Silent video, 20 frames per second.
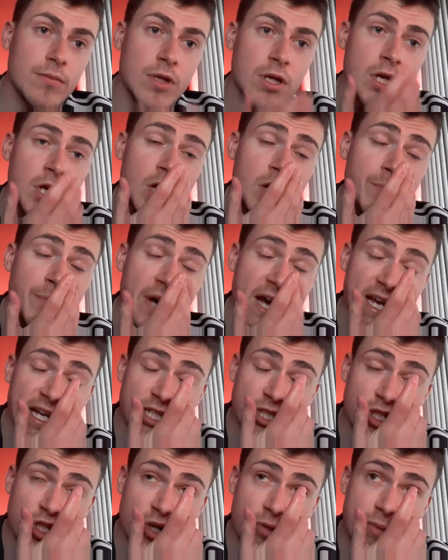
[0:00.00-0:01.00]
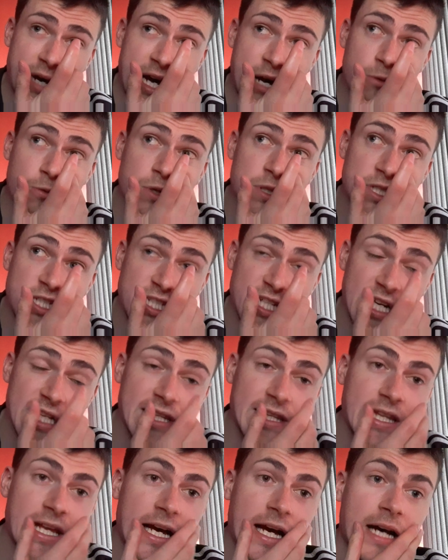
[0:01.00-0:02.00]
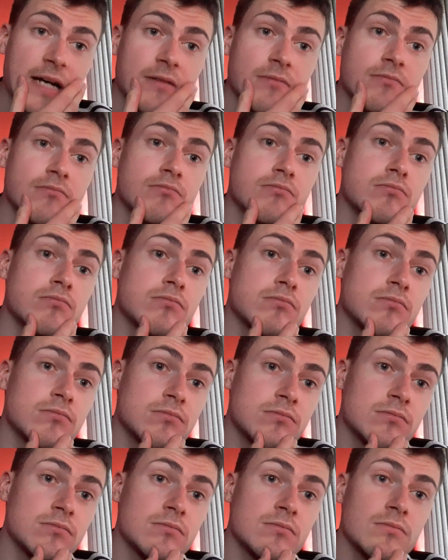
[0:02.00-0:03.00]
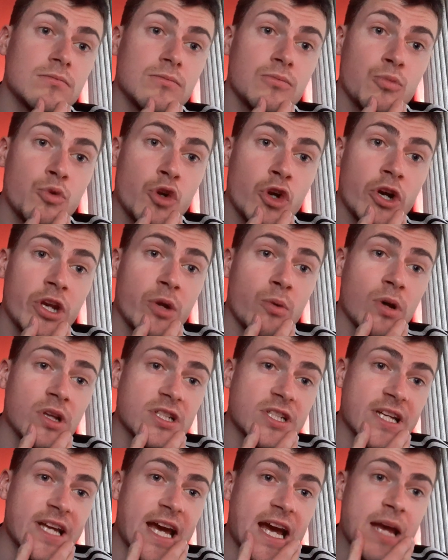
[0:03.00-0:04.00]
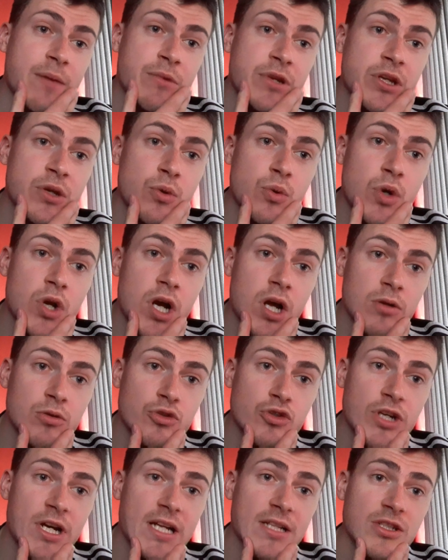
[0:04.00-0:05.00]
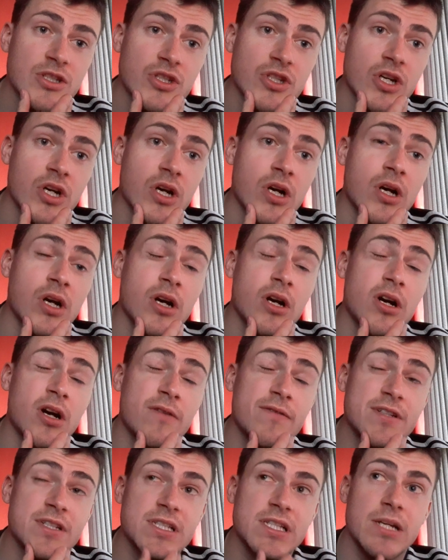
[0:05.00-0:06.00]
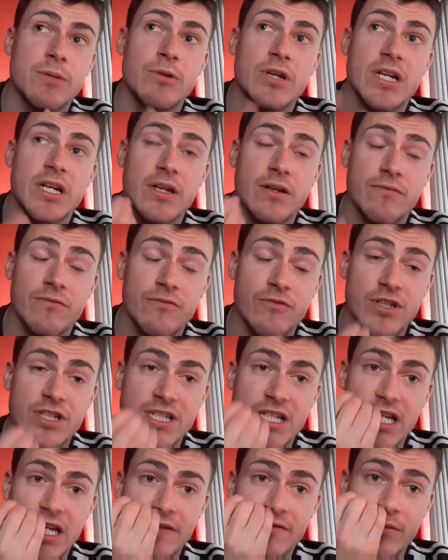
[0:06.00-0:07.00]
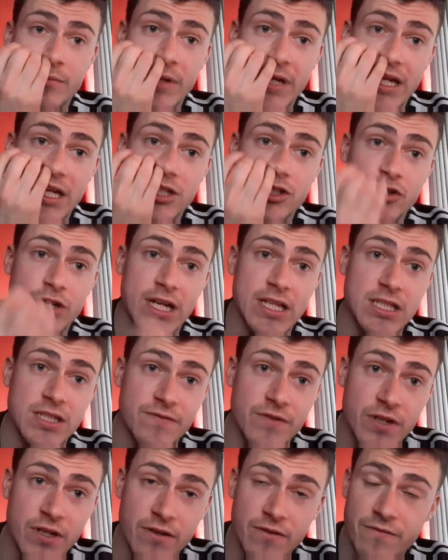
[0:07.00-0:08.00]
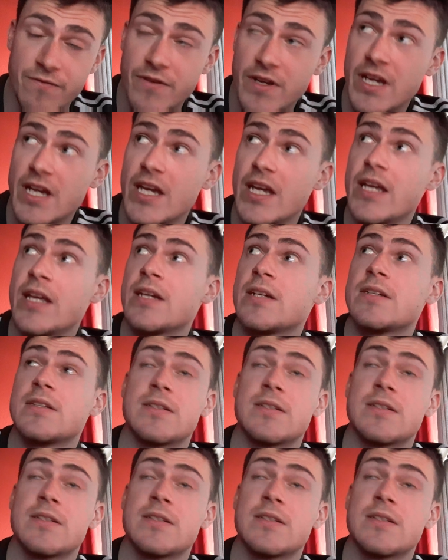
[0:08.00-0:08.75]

uh, Bailly's come out and said that we only want to get him a new contract, so obviously we can receive a bigger transfer fee.